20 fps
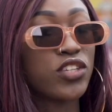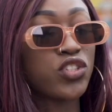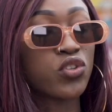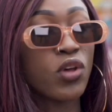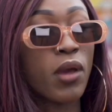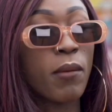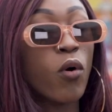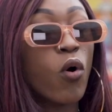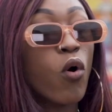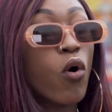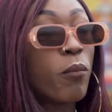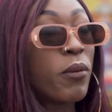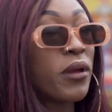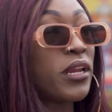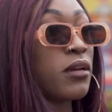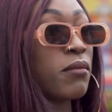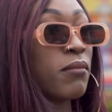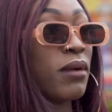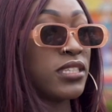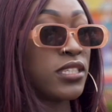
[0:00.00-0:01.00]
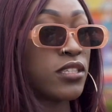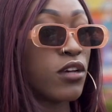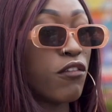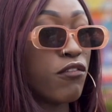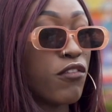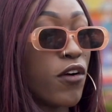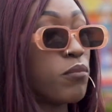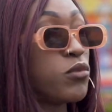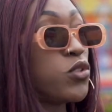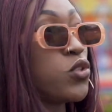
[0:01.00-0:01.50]
So I'm opening myself
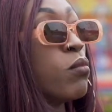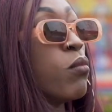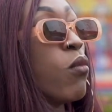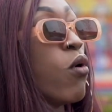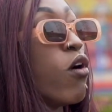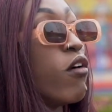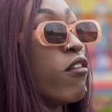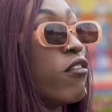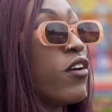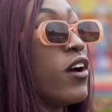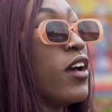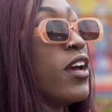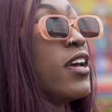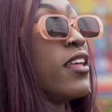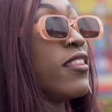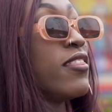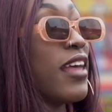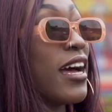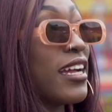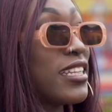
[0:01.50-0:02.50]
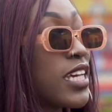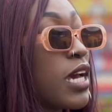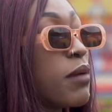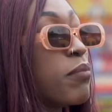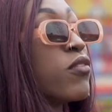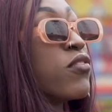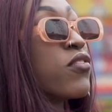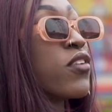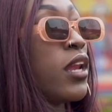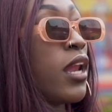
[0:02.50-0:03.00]
up to more of that type
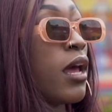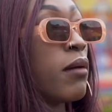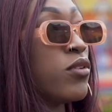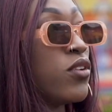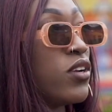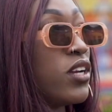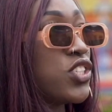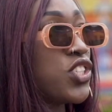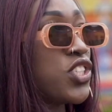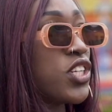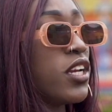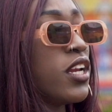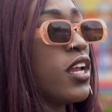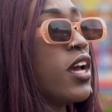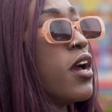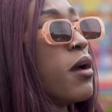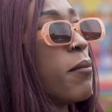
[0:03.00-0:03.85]
of collaboration.